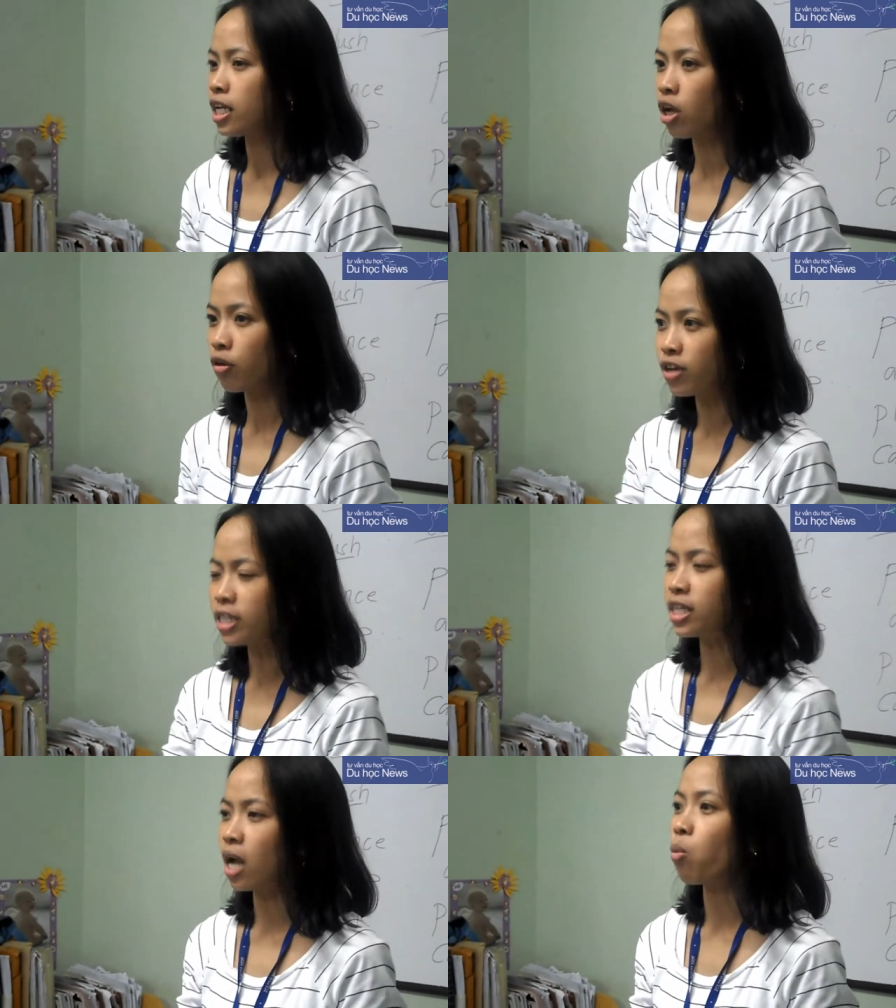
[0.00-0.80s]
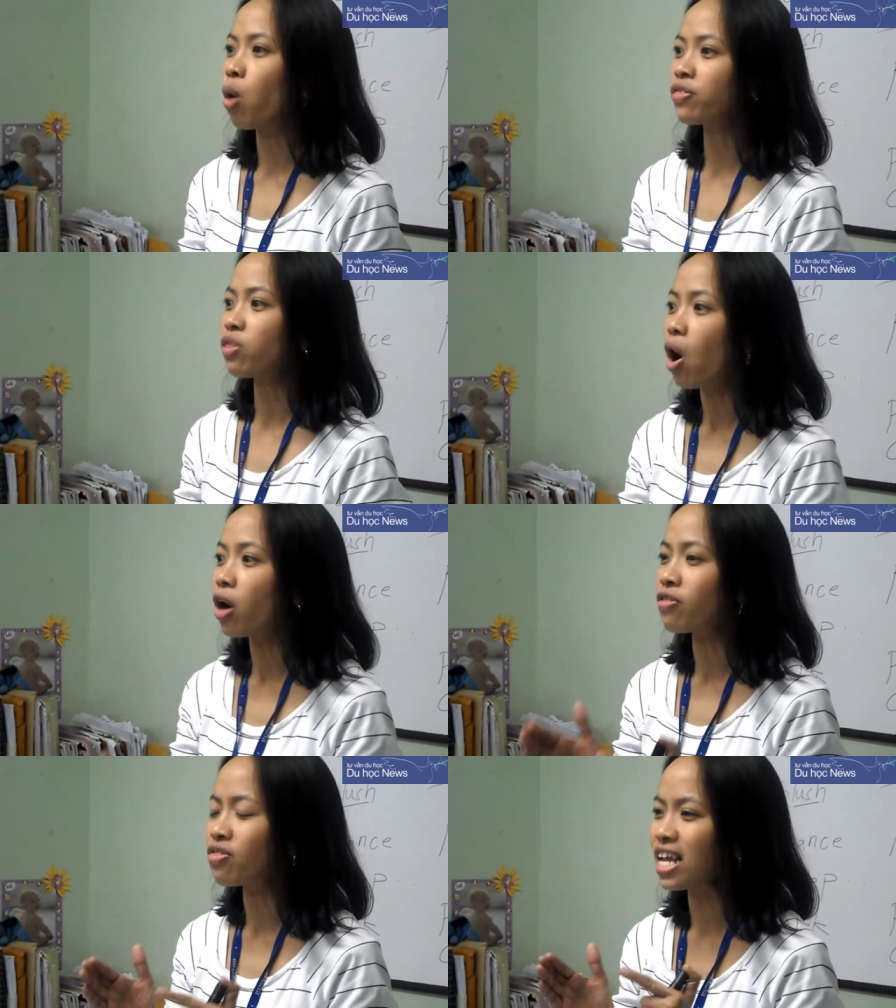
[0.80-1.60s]
Now this time, what
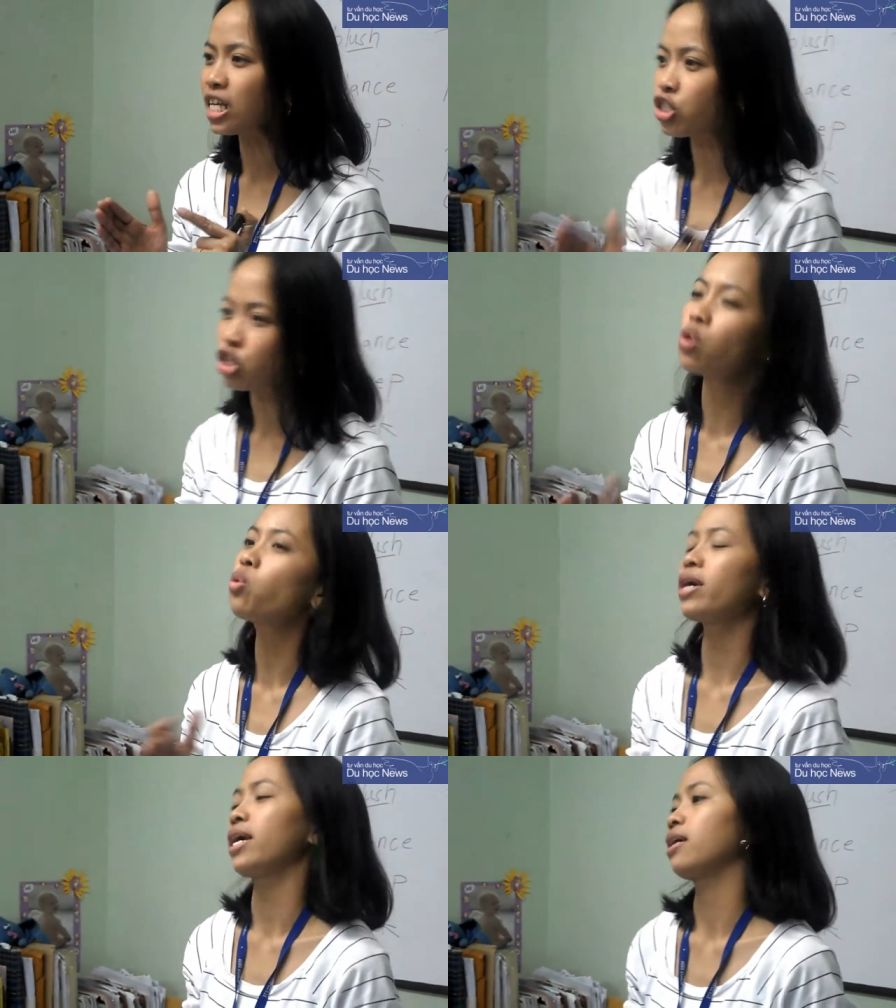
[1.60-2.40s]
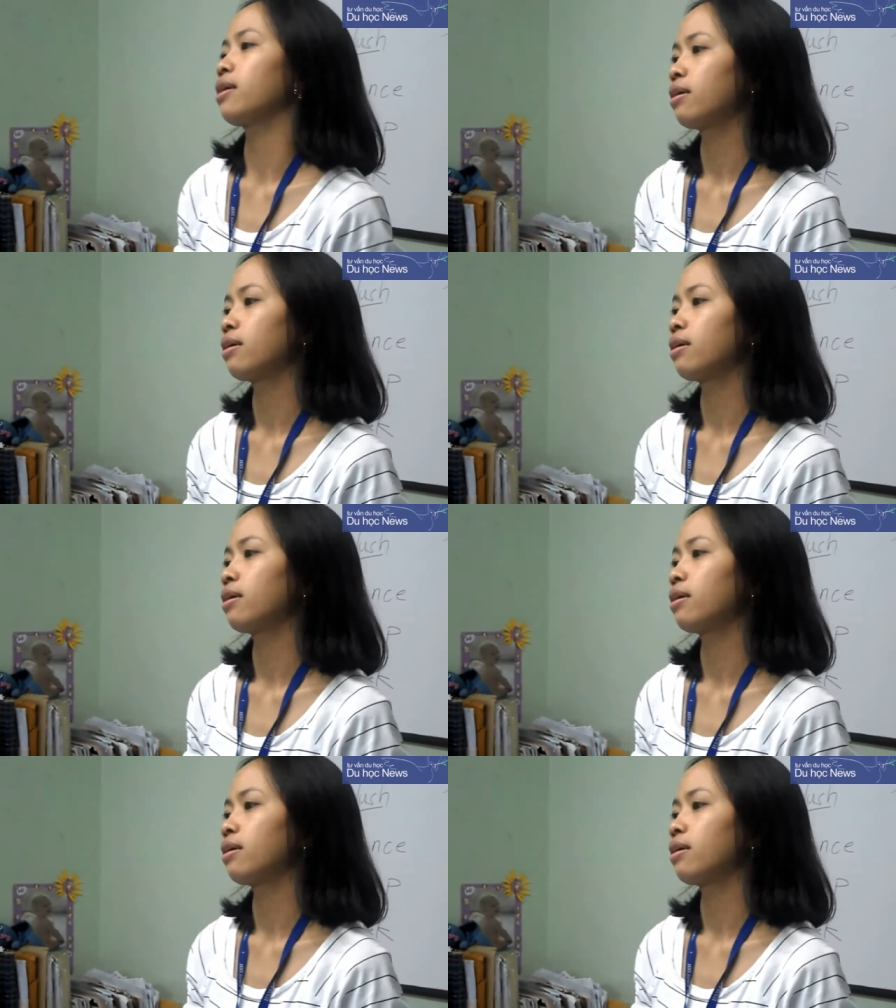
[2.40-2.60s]
are they doing?